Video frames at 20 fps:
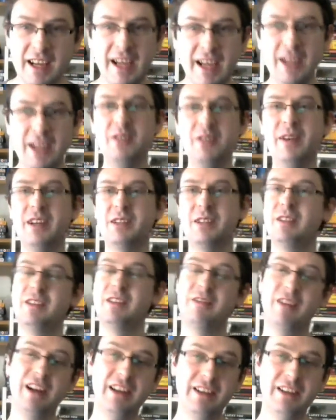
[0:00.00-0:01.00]
who works with
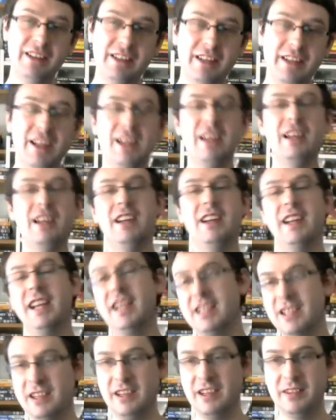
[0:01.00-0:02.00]
gorillas, and he
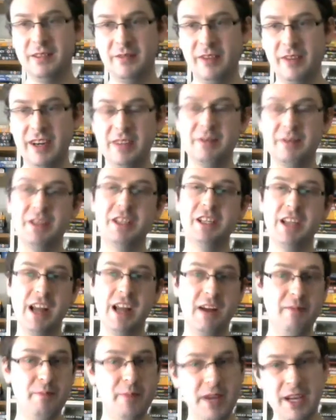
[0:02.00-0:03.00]
has a close friend which is an
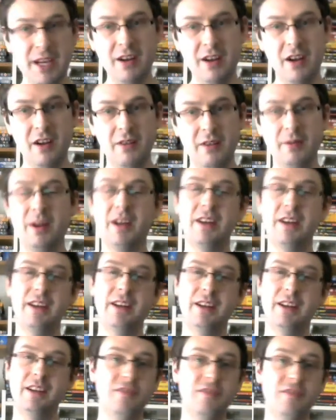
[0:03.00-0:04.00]
albino
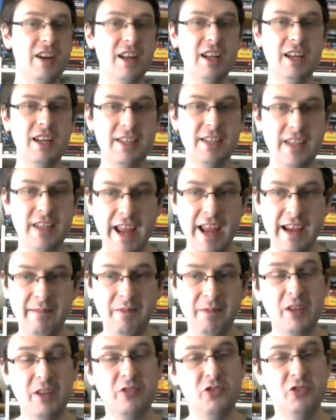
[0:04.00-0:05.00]
gorilla named
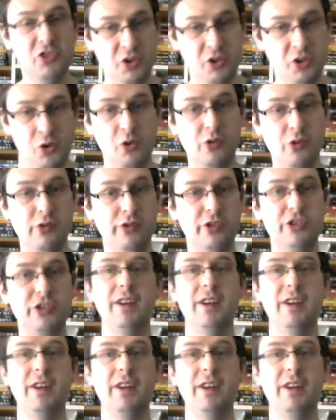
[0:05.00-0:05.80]
George.